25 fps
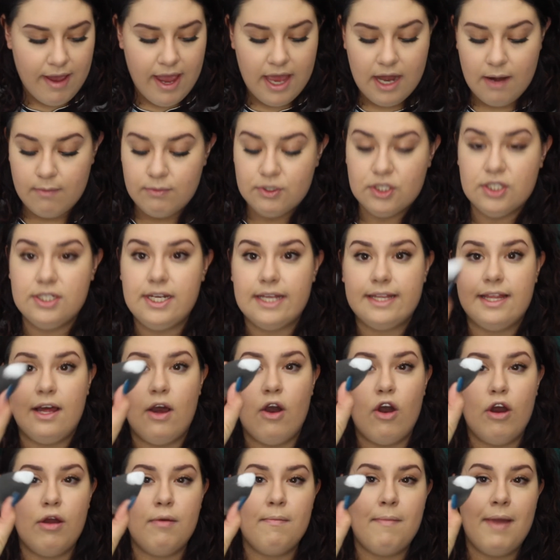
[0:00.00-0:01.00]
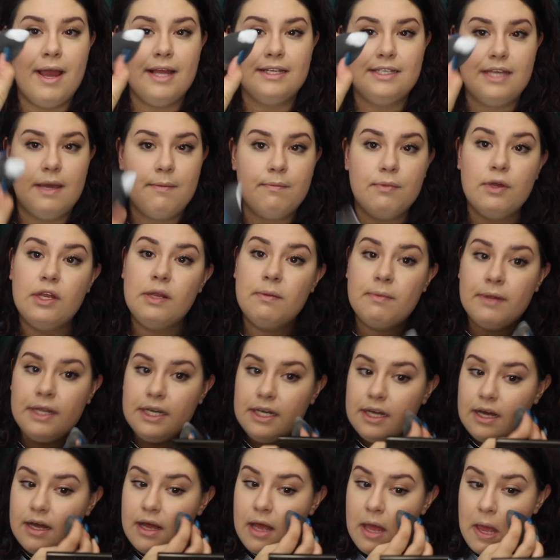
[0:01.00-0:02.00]
And I'm just taking that on my damp beauty
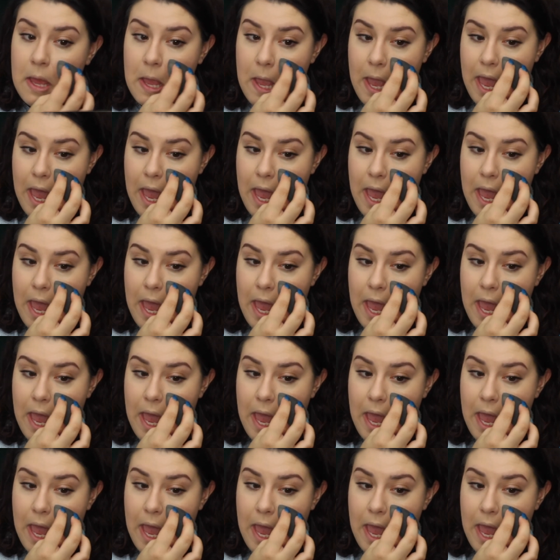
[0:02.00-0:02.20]
blender